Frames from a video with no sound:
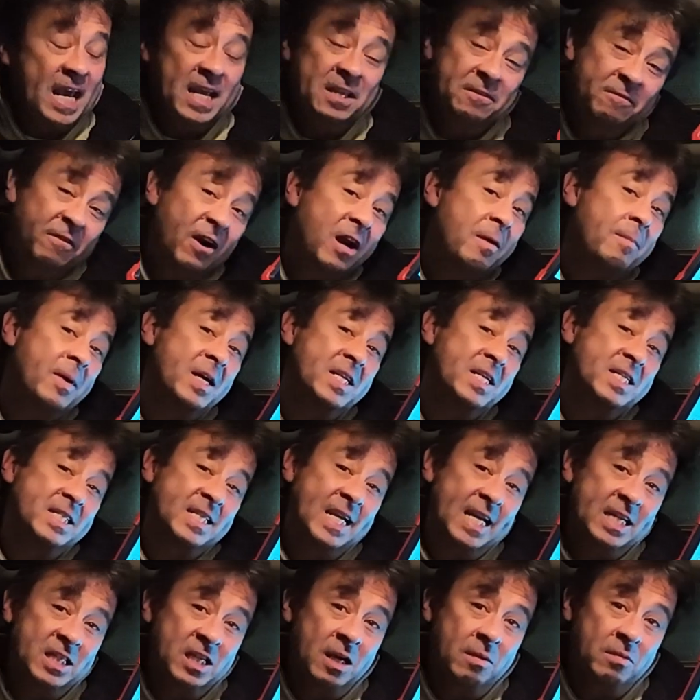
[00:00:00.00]
It's very much
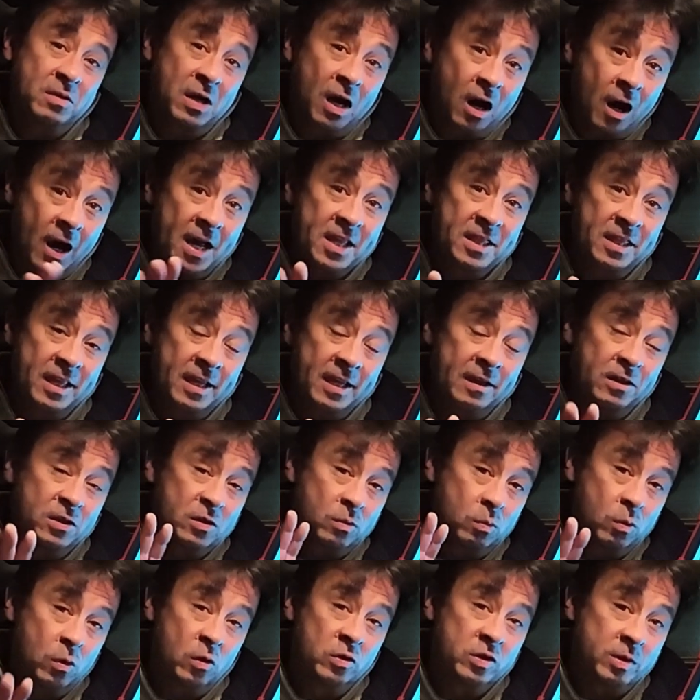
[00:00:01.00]
set up, I think,
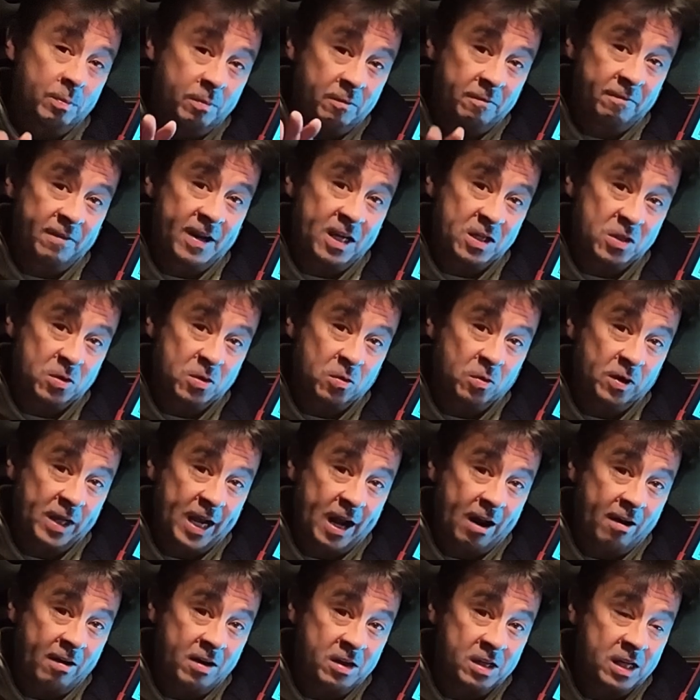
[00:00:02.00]
towards a professional
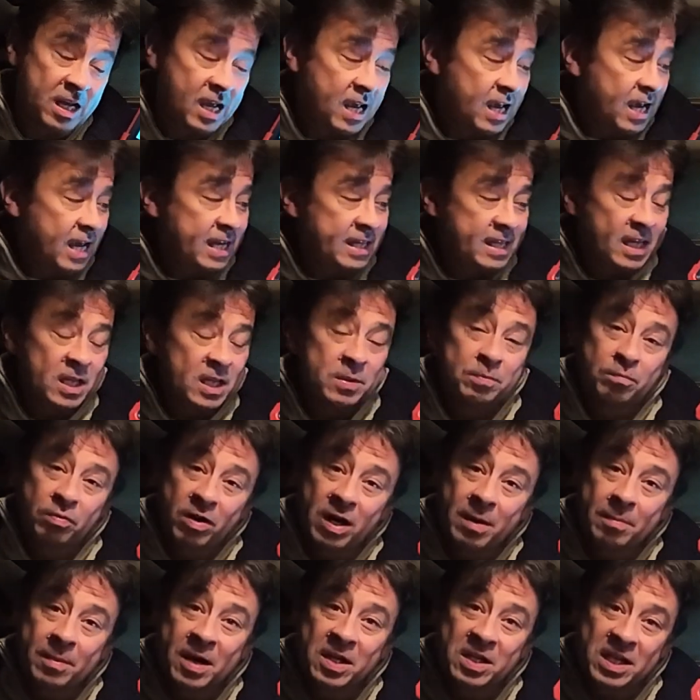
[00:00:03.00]
garage. It does
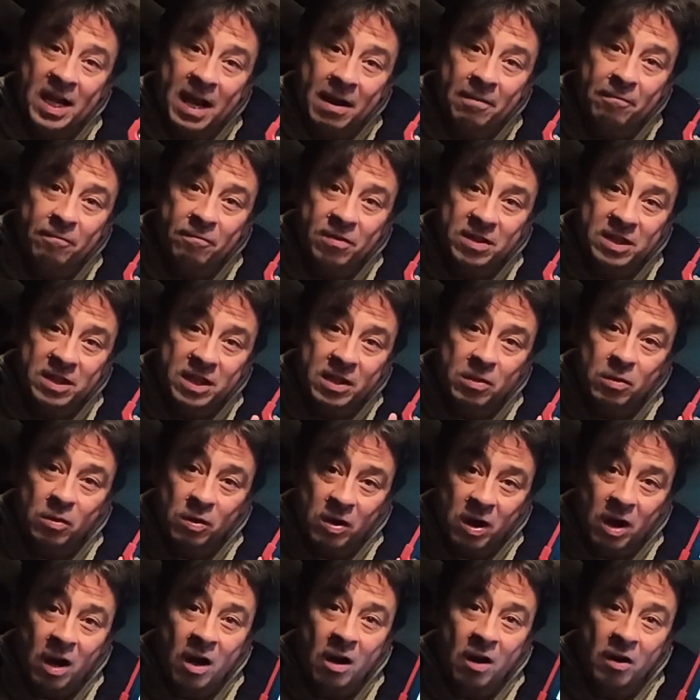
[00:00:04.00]
pretty much every single
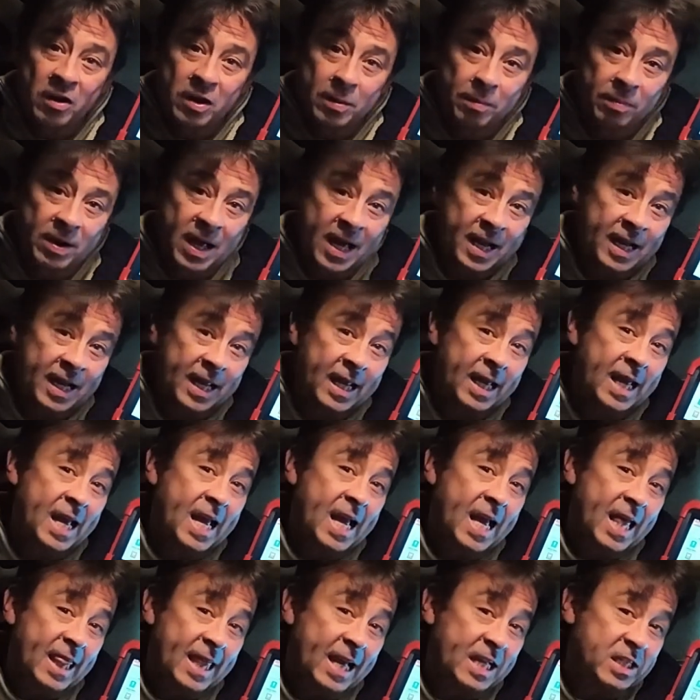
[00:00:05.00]
car on the planet.
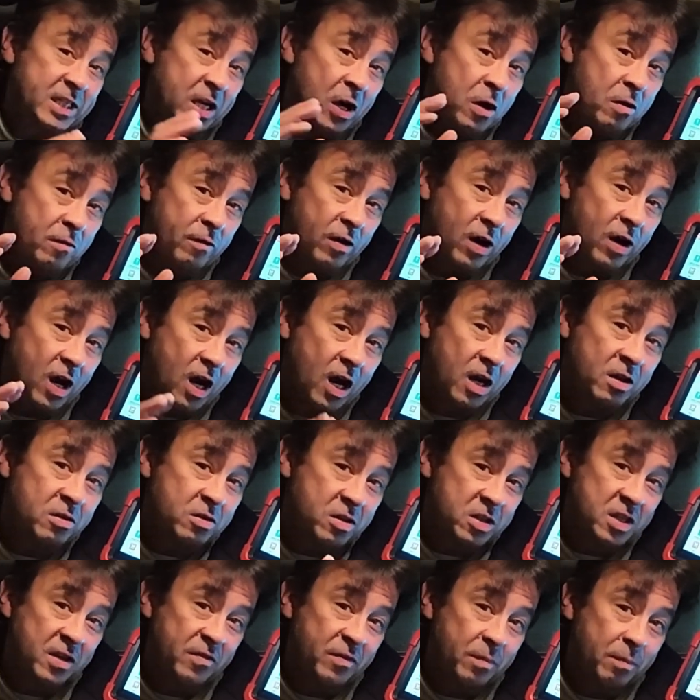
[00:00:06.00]
That's over
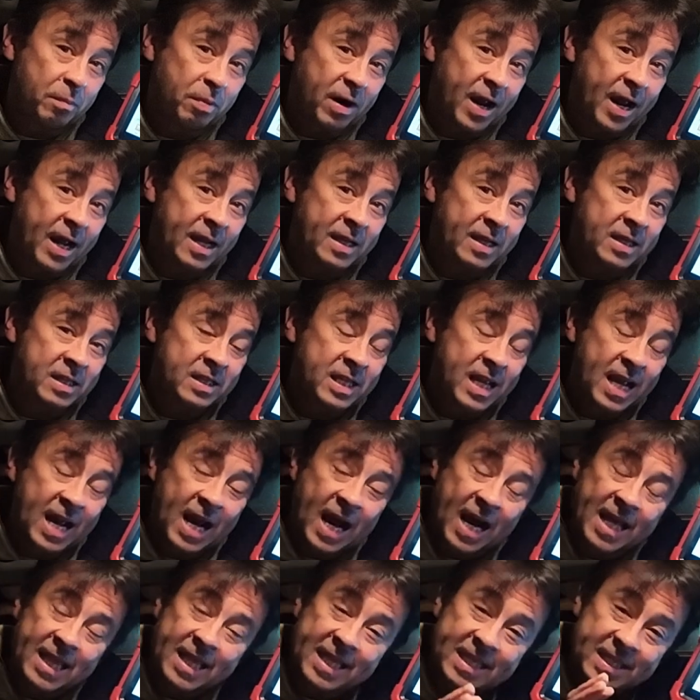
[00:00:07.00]
100 different brands,
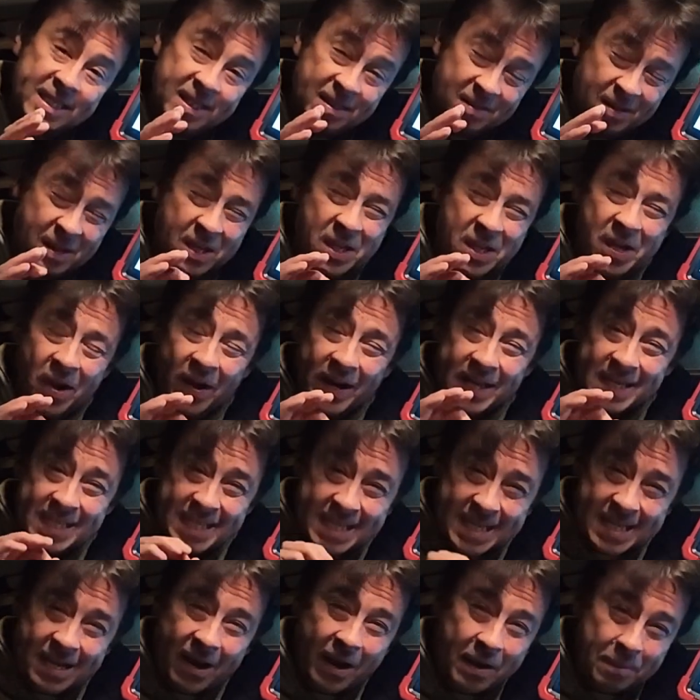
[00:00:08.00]
and there's
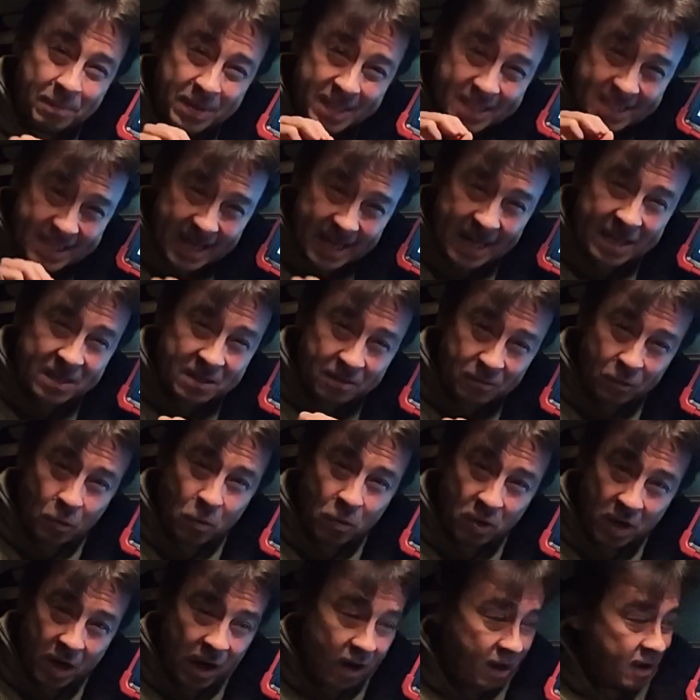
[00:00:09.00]
99% of
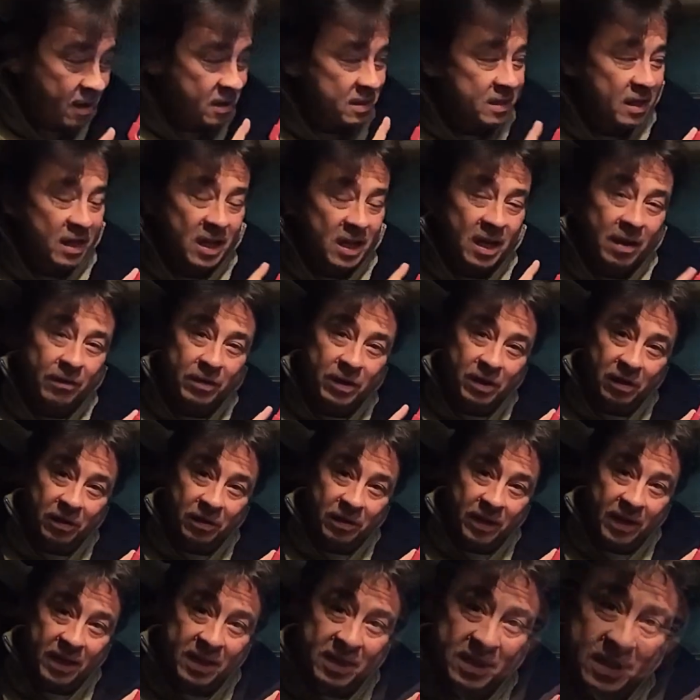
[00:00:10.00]
all cars are covered
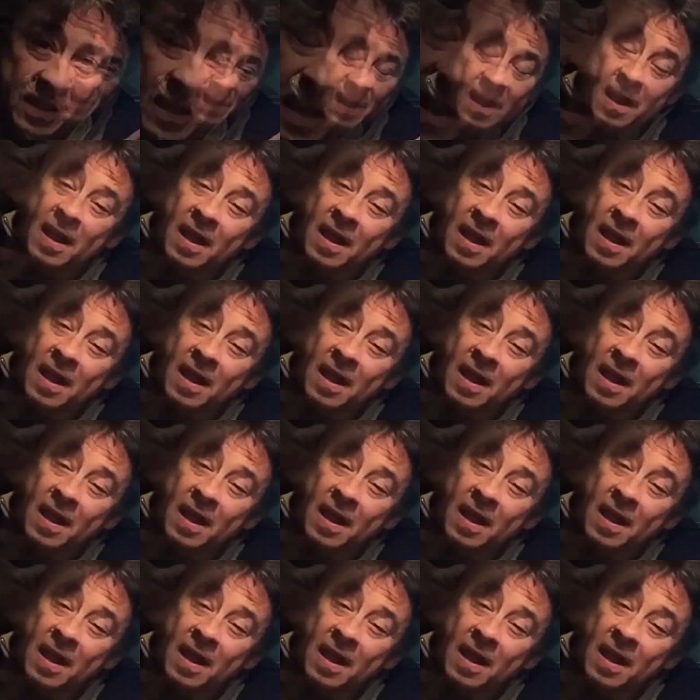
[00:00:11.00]
on this.